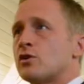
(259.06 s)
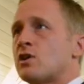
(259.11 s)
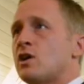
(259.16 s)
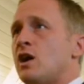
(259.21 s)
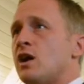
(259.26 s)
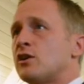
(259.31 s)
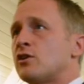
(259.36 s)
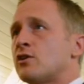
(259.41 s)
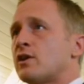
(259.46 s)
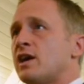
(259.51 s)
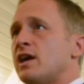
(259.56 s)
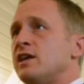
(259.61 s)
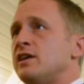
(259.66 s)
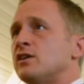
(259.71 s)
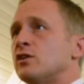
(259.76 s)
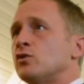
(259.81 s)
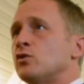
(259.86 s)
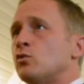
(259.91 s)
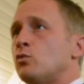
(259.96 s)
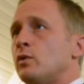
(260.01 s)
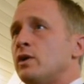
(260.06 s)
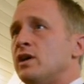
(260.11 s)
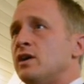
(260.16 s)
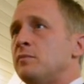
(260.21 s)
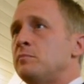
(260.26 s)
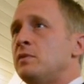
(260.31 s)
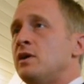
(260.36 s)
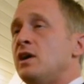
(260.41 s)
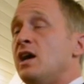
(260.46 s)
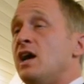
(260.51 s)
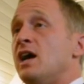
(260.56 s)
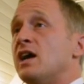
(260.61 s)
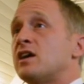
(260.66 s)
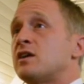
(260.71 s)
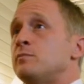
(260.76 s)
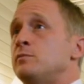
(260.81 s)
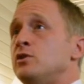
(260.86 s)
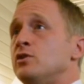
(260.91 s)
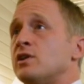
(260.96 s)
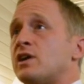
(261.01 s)
are congregating on the web and
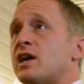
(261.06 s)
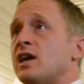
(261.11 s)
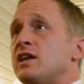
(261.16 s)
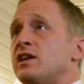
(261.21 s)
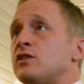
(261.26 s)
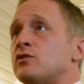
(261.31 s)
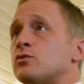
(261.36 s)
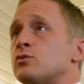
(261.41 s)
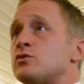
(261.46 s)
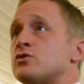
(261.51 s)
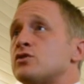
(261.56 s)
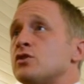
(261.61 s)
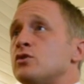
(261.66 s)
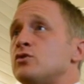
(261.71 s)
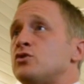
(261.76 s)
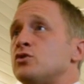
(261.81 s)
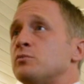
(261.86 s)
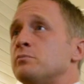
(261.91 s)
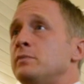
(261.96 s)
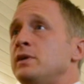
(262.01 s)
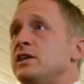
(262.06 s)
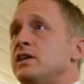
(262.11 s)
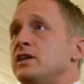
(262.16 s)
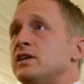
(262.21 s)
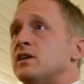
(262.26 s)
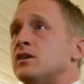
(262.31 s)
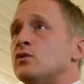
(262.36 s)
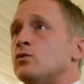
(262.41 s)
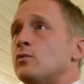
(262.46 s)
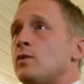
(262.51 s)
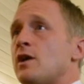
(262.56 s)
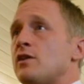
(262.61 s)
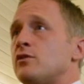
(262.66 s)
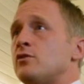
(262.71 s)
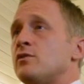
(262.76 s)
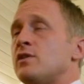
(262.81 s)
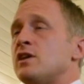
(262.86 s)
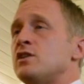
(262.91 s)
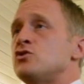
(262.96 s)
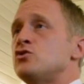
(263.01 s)
communicating through social media
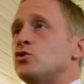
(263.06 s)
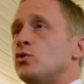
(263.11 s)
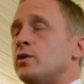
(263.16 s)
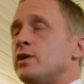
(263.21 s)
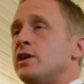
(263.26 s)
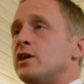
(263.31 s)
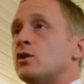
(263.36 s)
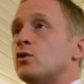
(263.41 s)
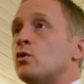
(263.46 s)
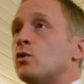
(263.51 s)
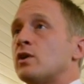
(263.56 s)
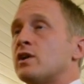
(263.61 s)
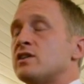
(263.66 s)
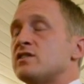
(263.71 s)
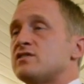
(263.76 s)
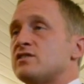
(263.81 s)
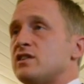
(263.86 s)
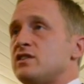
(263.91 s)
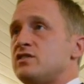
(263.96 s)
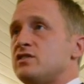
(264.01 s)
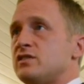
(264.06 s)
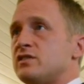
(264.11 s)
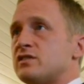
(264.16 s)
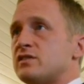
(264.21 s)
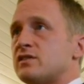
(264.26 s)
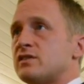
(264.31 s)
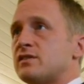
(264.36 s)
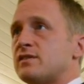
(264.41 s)
rather than joining organizations.